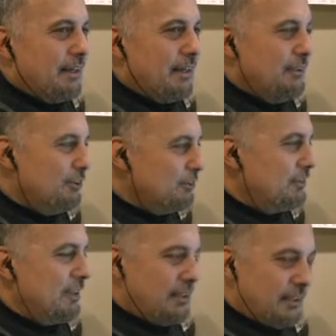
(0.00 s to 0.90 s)
and you
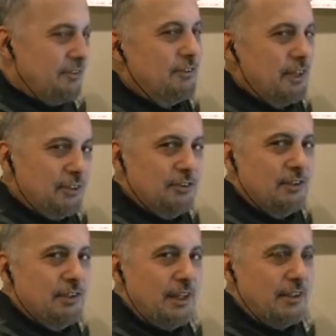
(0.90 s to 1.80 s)
undertake a
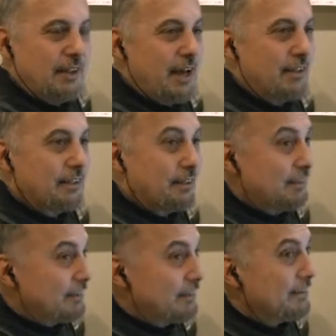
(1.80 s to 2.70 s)
journey like that,
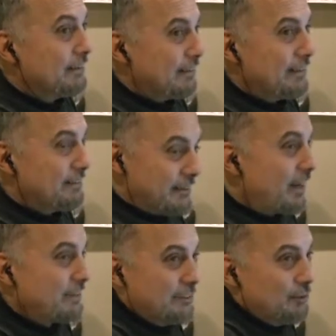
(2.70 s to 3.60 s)
it's
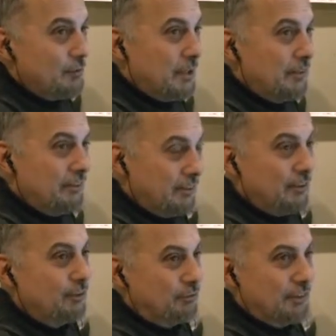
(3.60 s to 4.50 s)
not just because you're
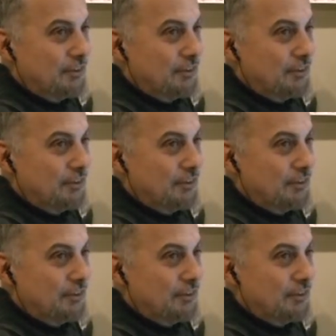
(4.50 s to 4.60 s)
looking for a